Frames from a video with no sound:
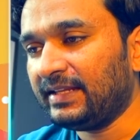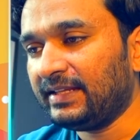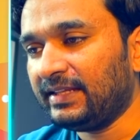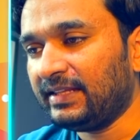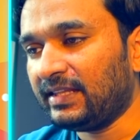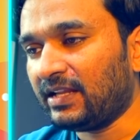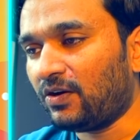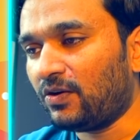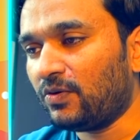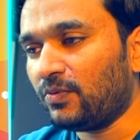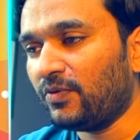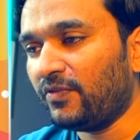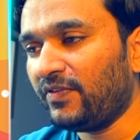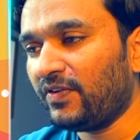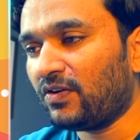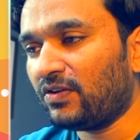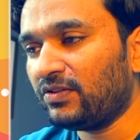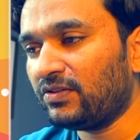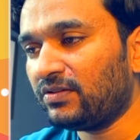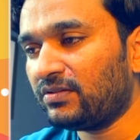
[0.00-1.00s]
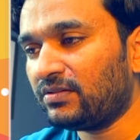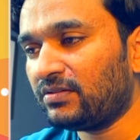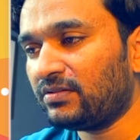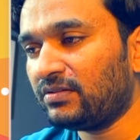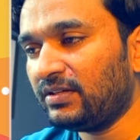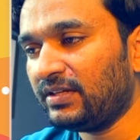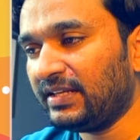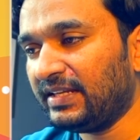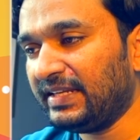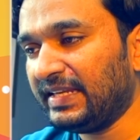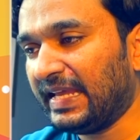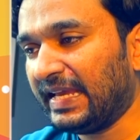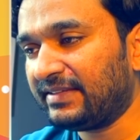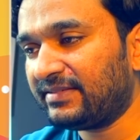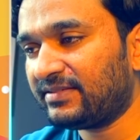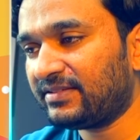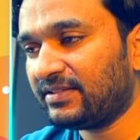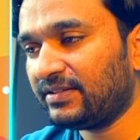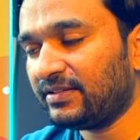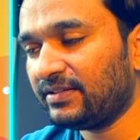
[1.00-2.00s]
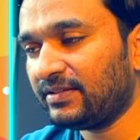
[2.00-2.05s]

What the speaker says: now moving on the next